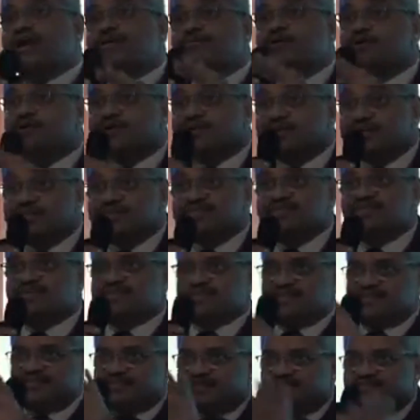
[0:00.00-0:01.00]
I'm not
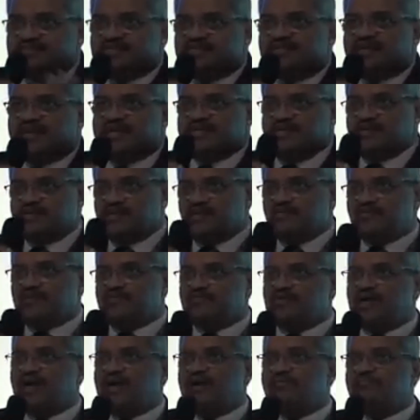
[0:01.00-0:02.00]
criticizing. That's a trend.
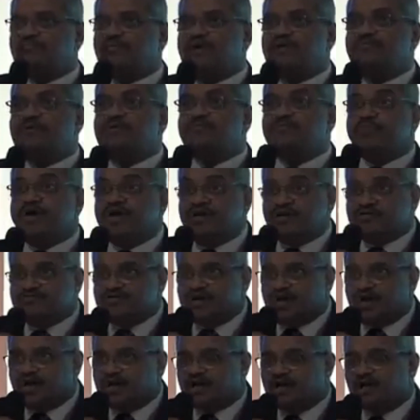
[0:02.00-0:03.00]
Even I may be part
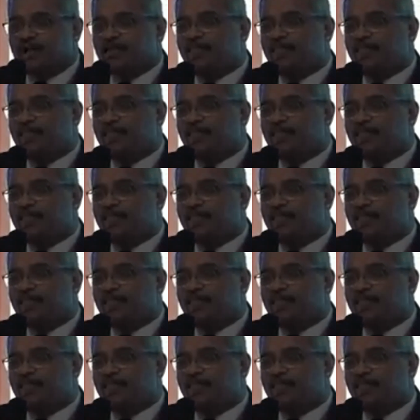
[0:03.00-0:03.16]
of that.